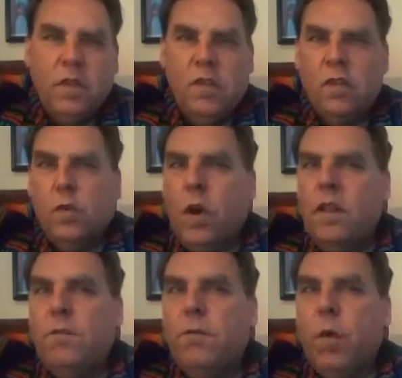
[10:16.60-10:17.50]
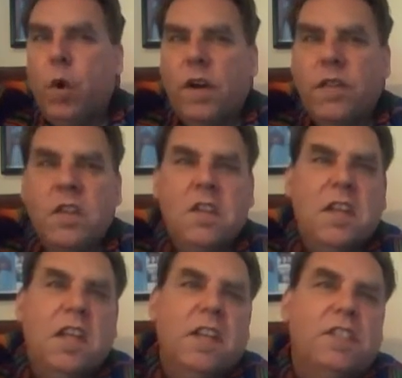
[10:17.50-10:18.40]
The 24th
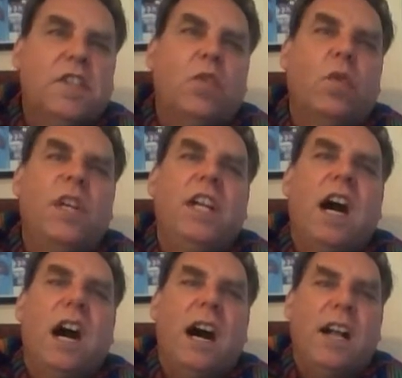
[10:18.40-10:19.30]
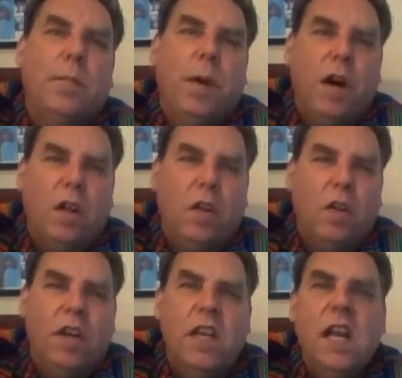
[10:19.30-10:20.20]
is 3-akbal,
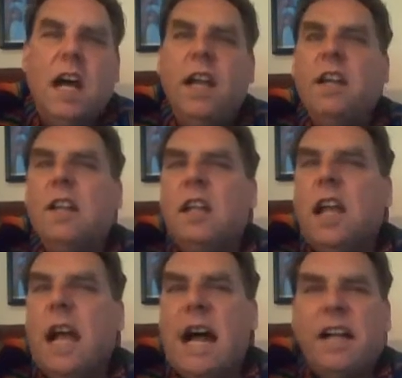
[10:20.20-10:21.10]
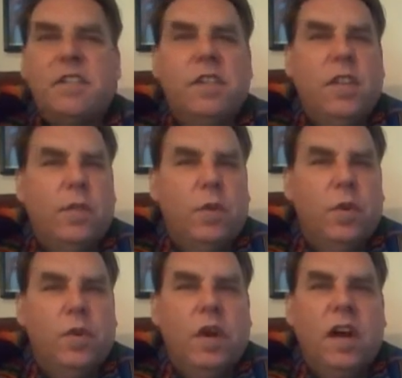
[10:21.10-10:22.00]
or night, action
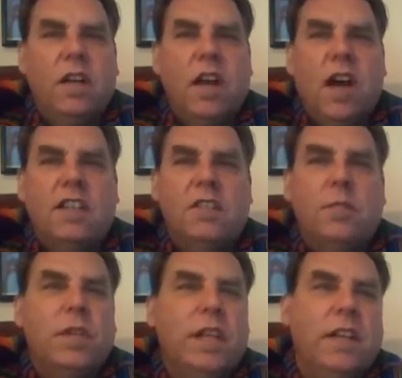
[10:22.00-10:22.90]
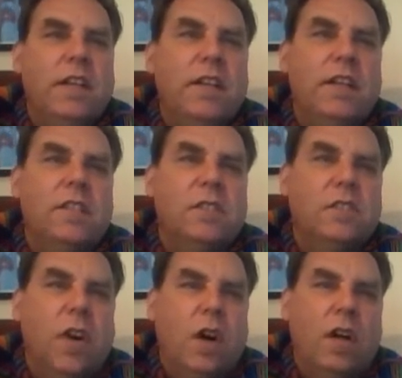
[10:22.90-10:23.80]
through contemplating the
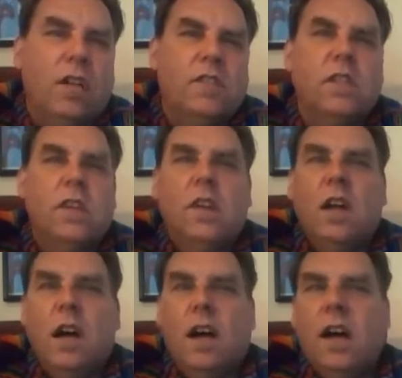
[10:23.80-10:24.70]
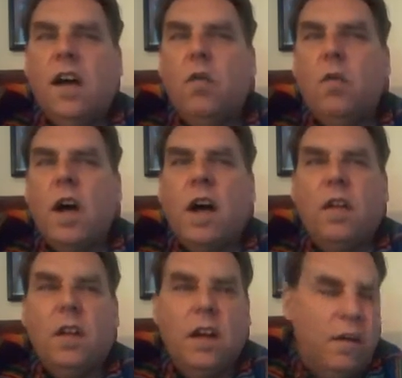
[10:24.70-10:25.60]
stars
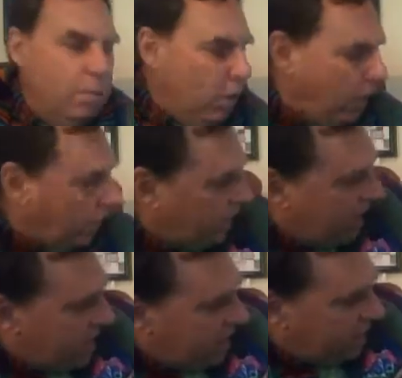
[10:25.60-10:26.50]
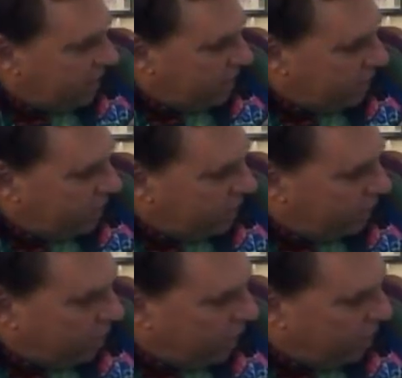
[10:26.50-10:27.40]
while Mercury enters into
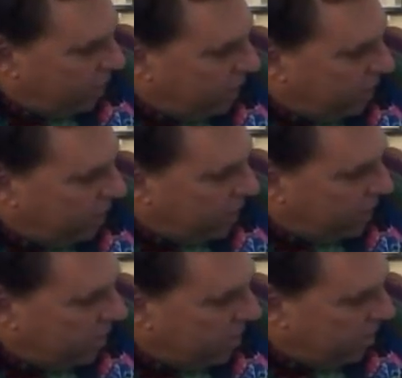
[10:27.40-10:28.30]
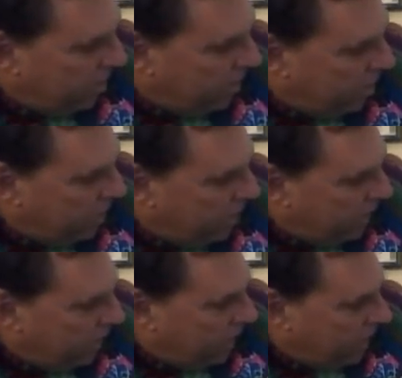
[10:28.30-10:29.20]
Scorpio. So
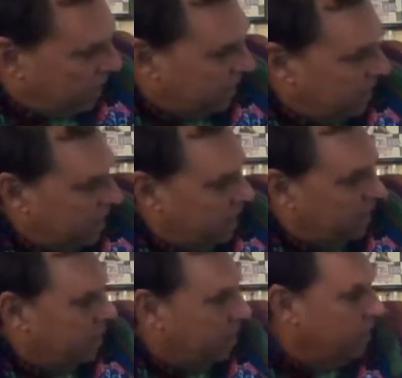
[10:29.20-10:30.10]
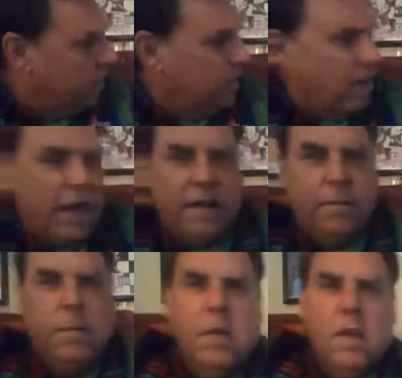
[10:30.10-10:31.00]
moving across into the new sign.